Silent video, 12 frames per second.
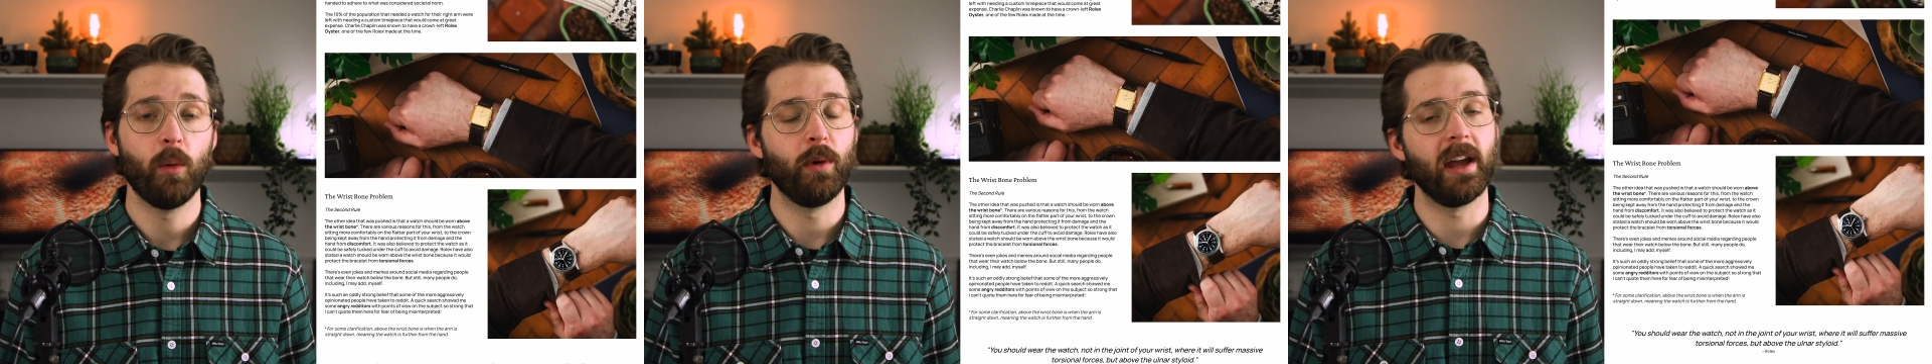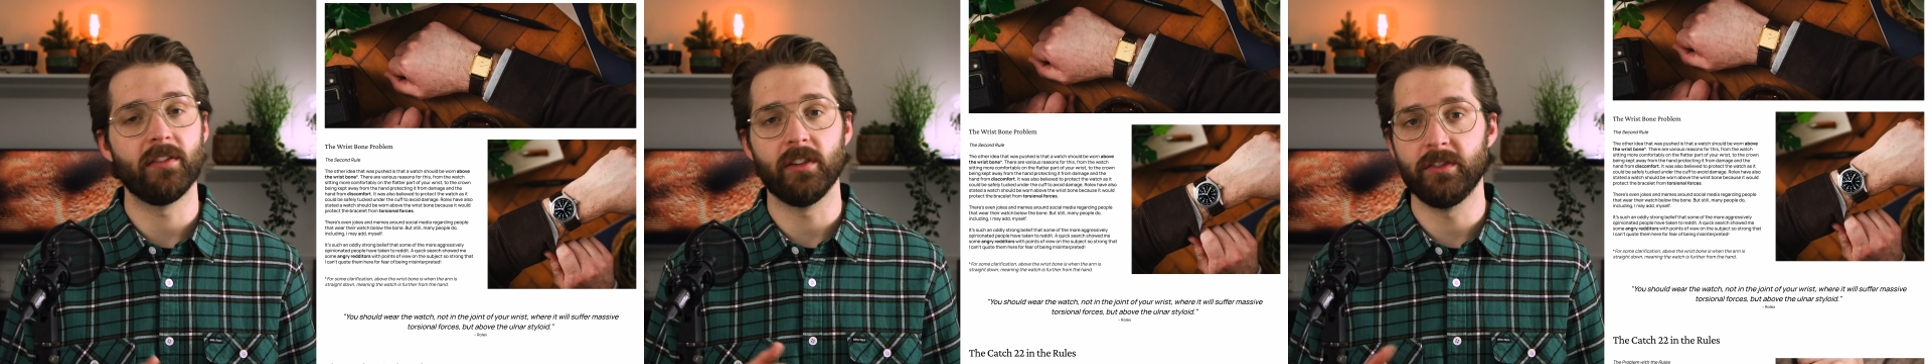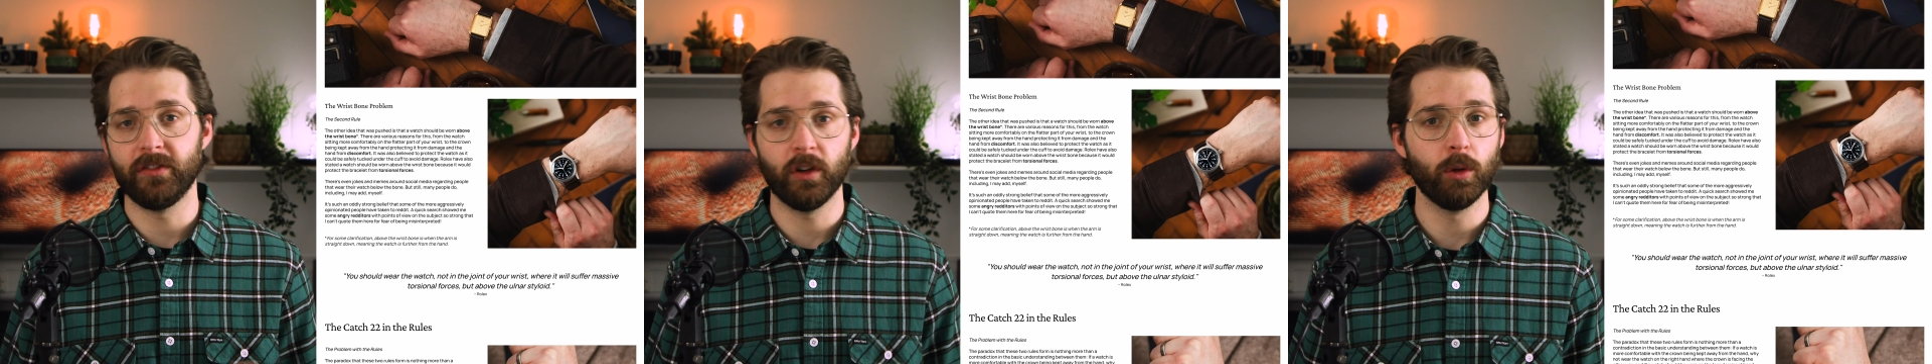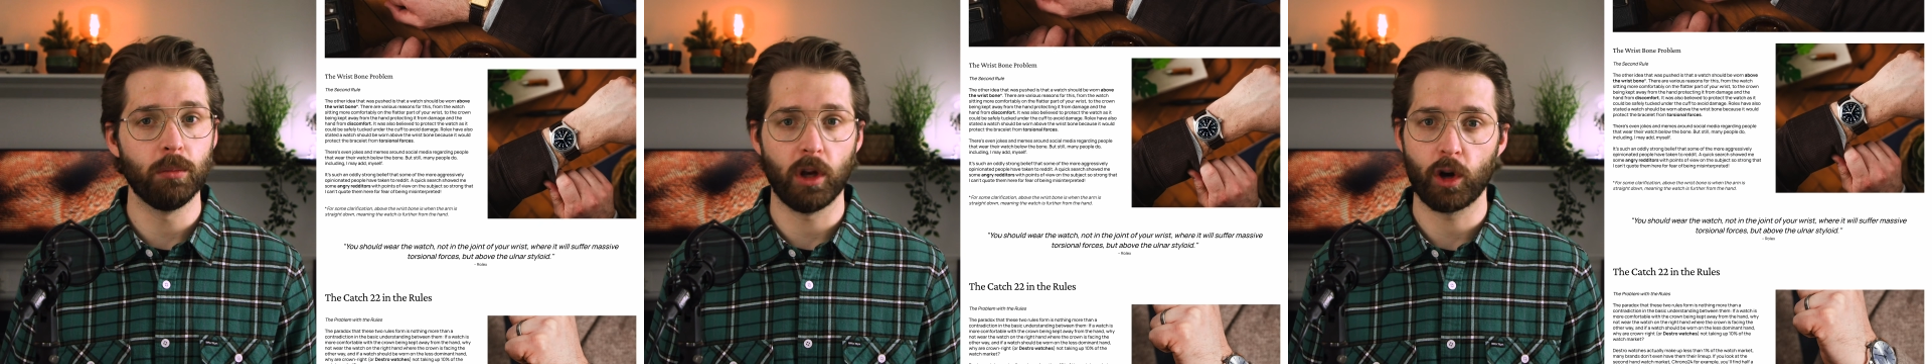we have a
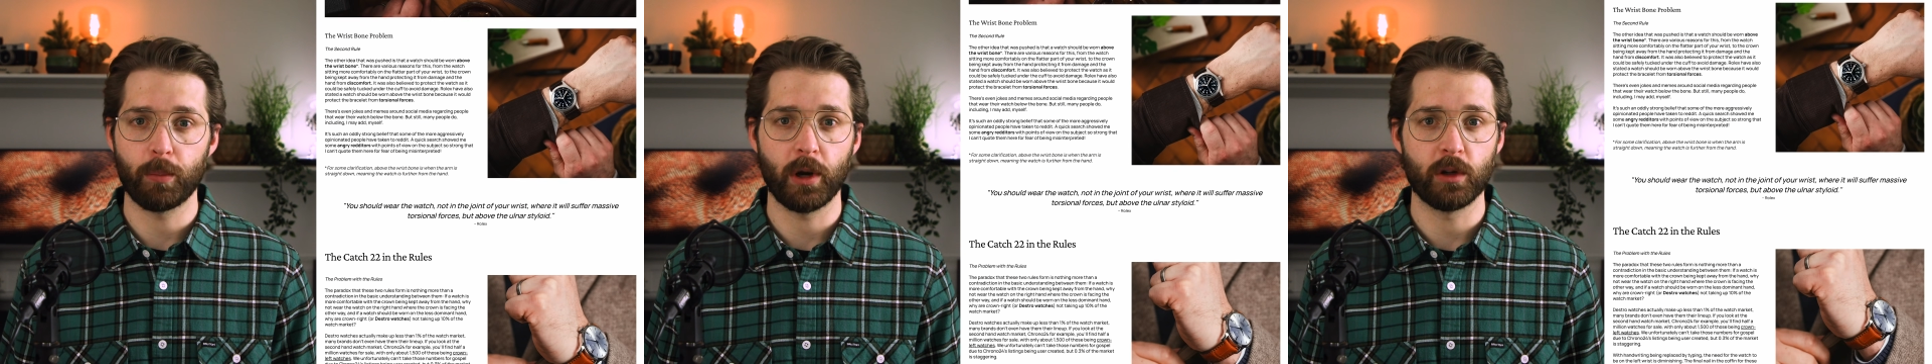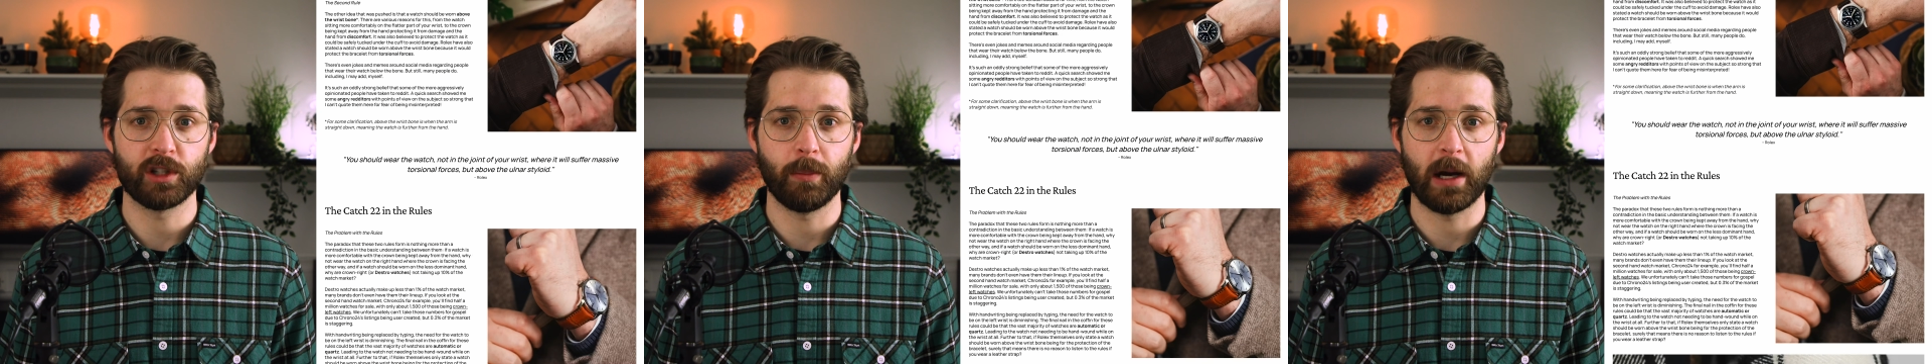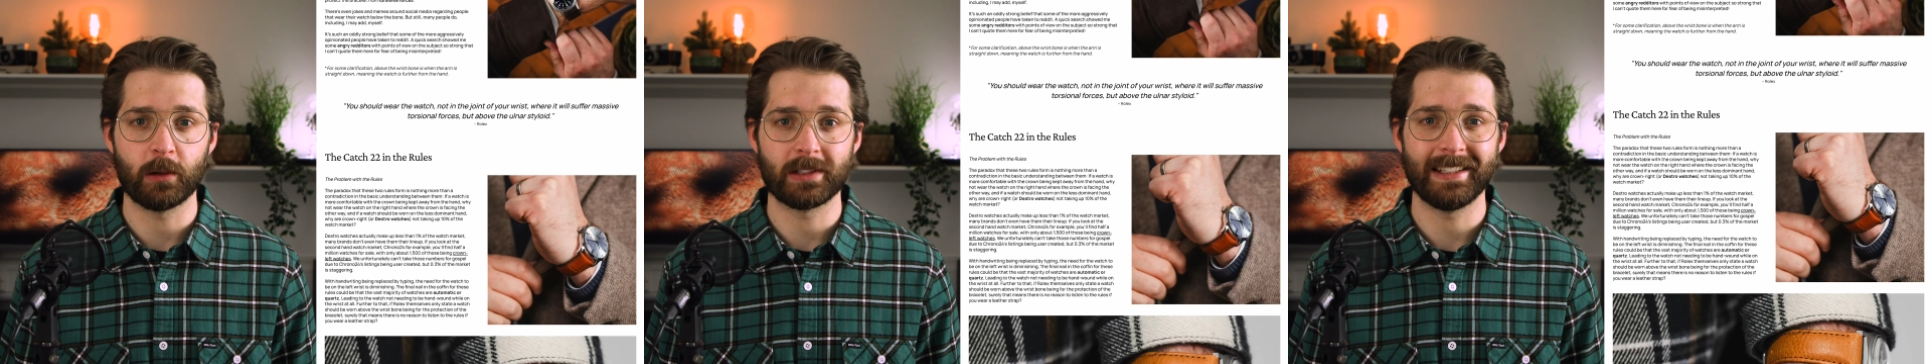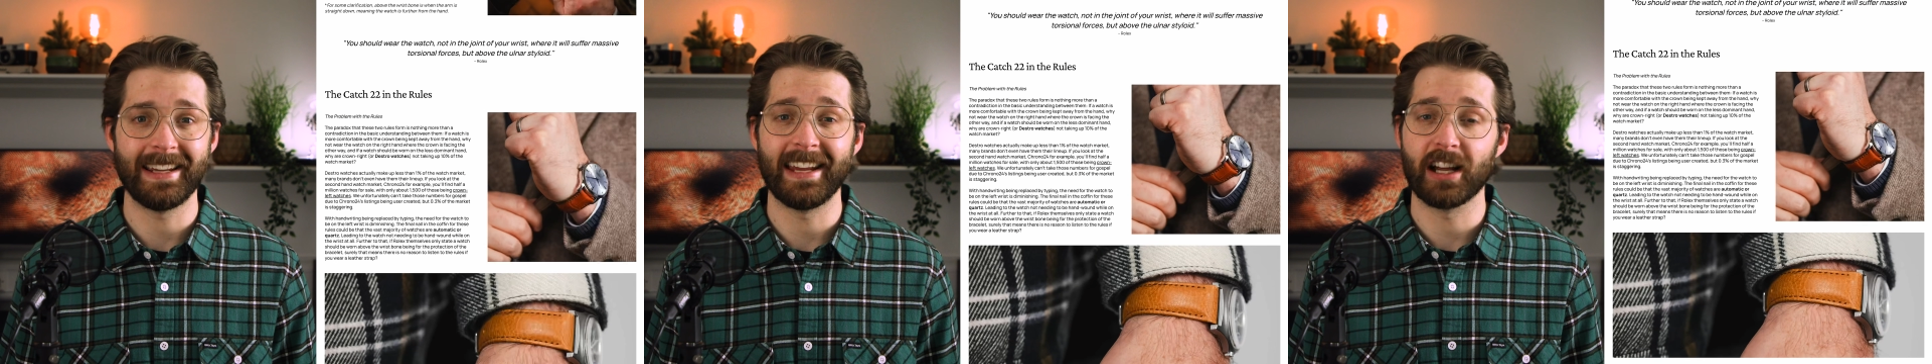full blog post about it,